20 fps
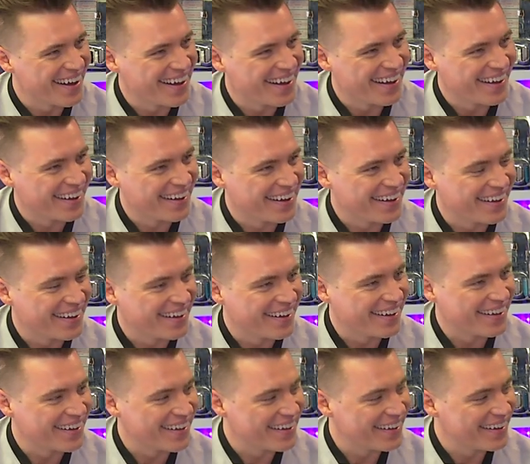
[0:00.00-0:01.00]

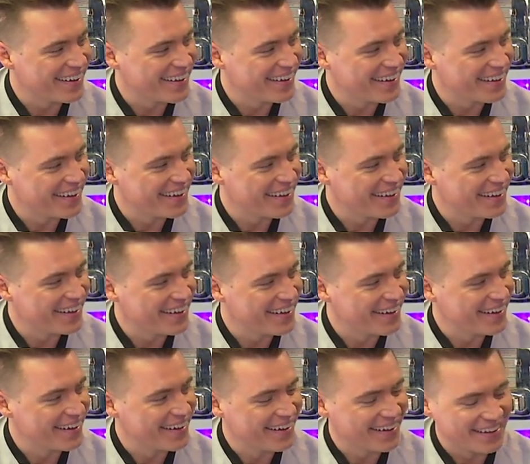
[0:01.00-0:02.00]
This person isn't speaking.